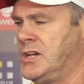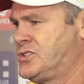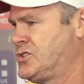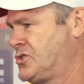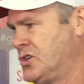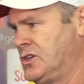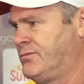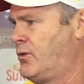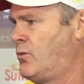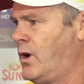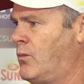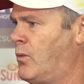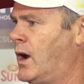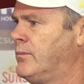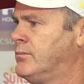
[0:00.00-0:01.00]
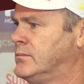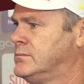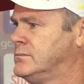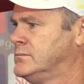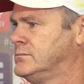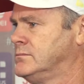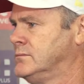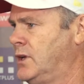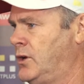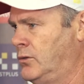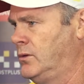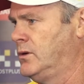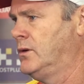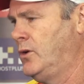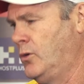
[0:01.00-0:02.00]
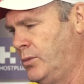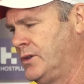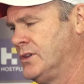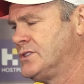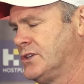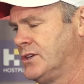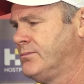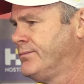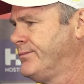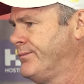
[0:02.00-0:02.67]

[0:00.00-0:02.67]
He's certain for round one. He'll be in the team.